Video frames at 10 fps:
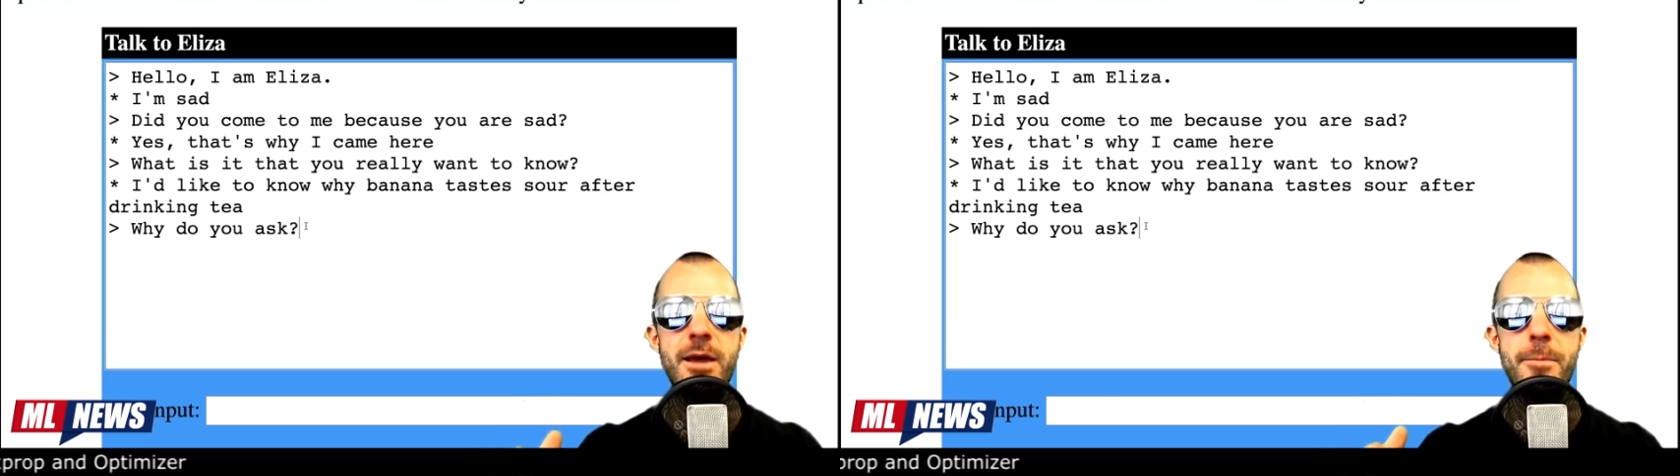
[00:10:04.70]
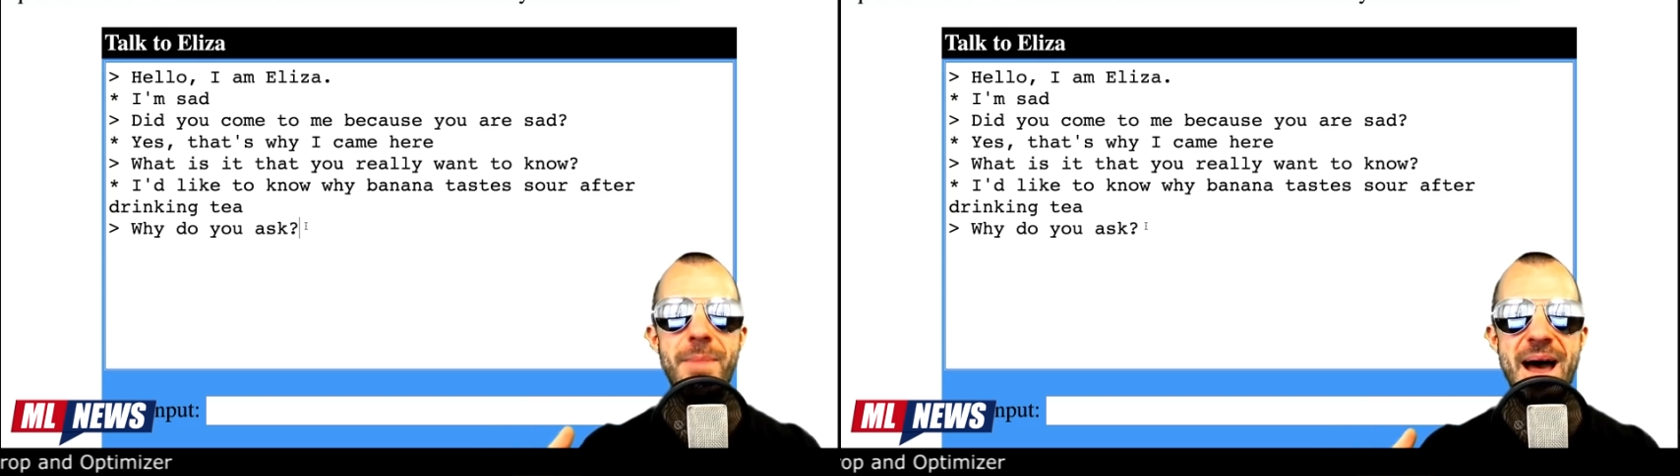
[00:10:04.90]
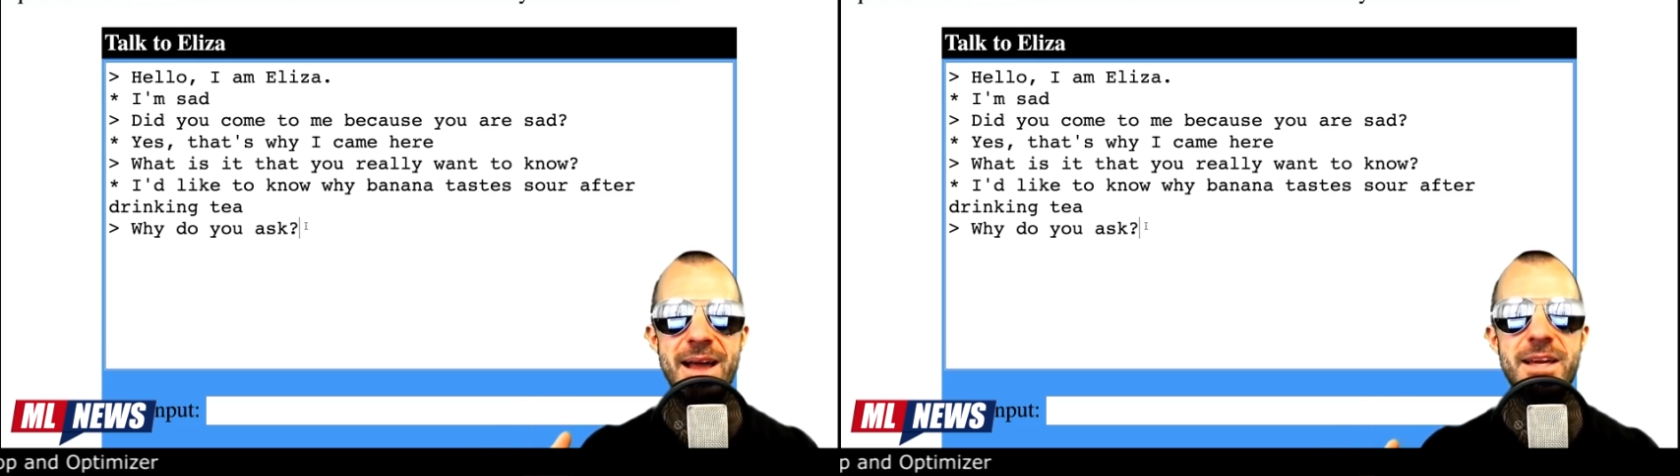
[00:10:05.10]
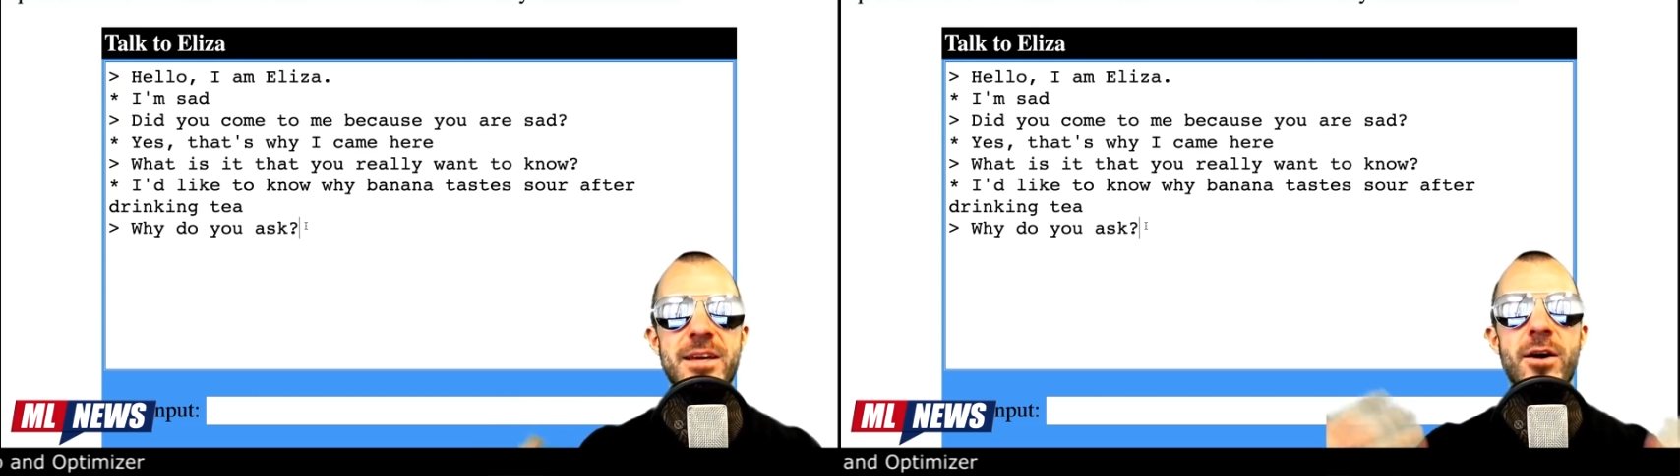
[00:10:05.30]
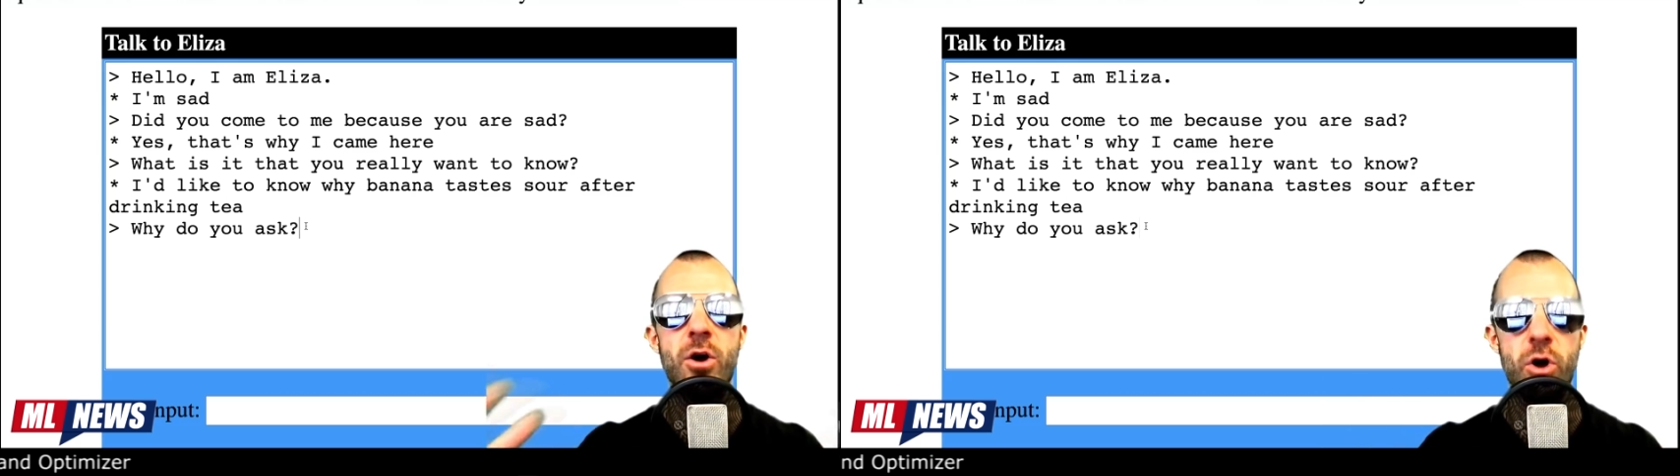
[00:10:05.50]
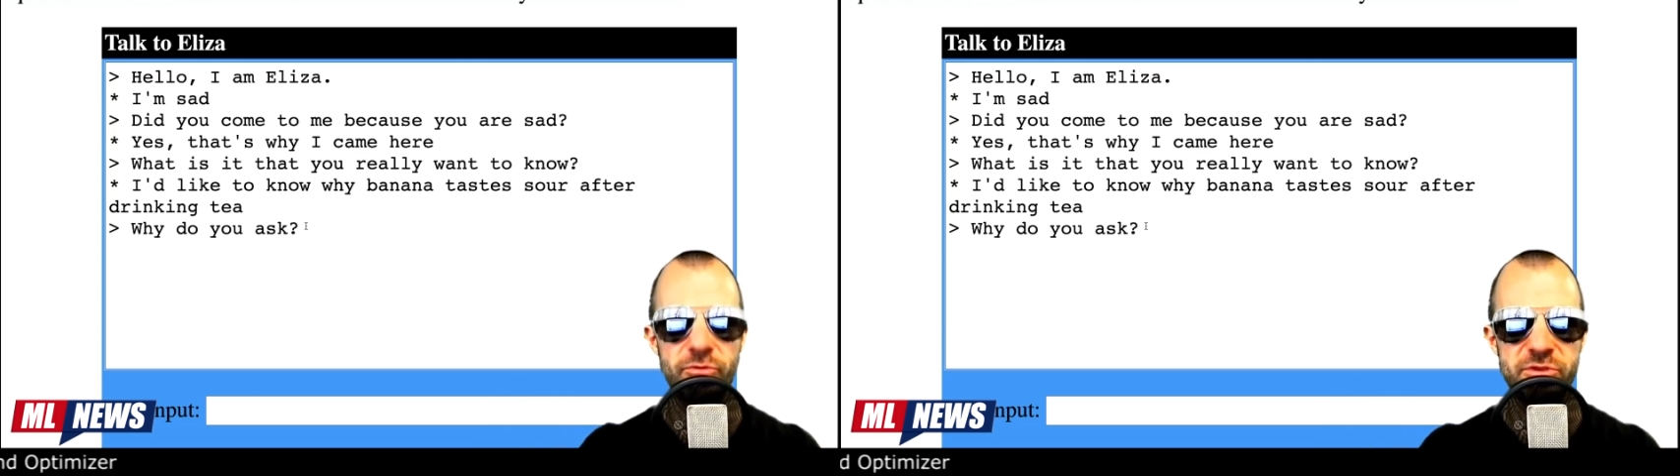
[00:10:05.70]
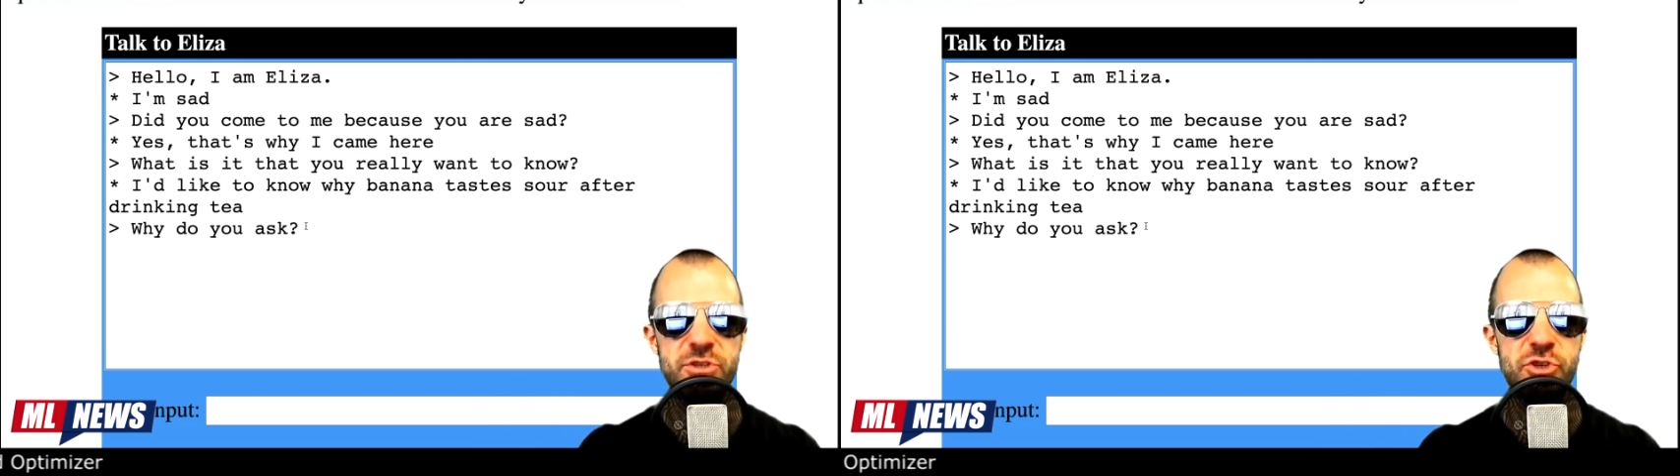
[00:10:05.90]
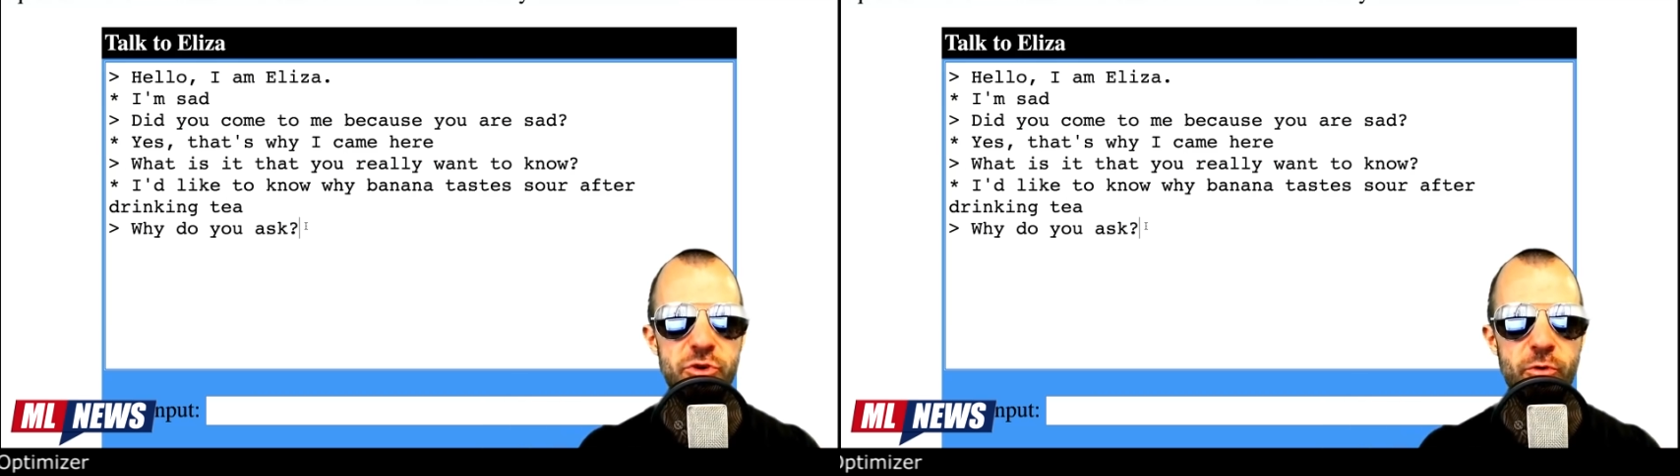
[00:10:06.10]
back onto
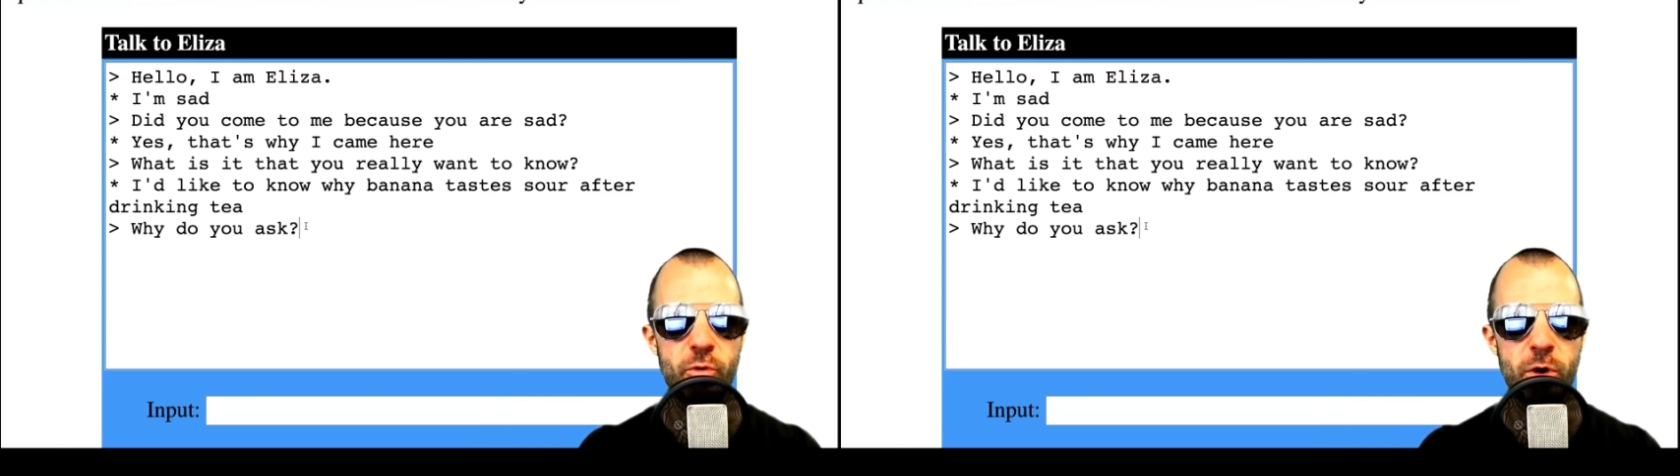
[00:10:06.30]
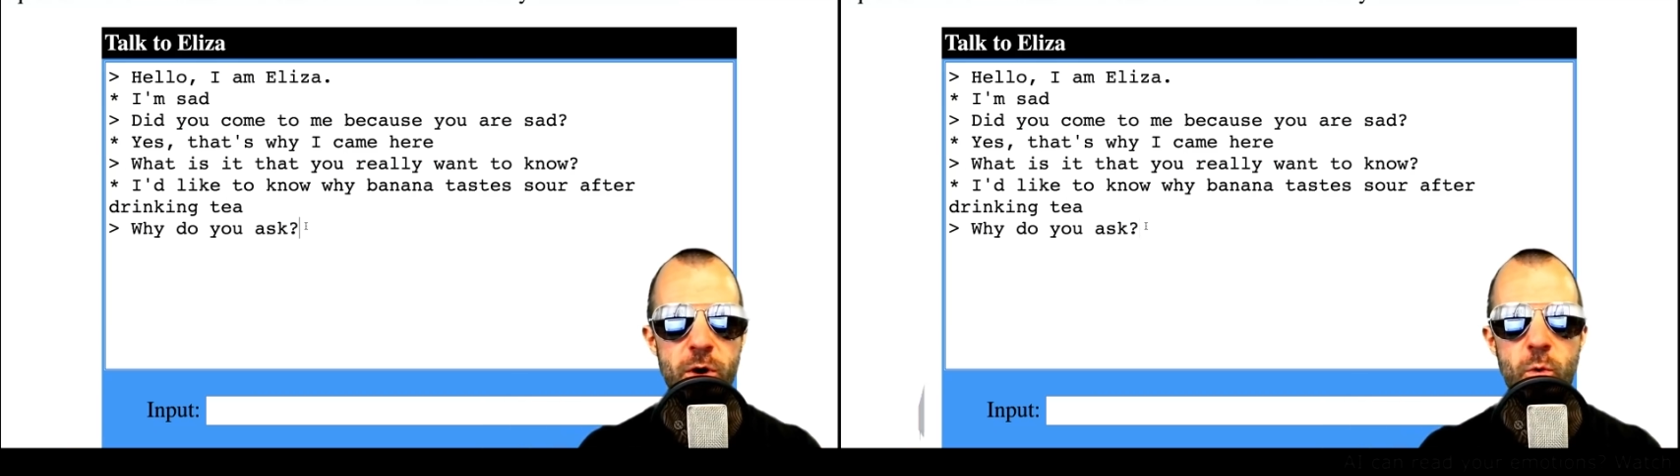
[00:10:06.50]
you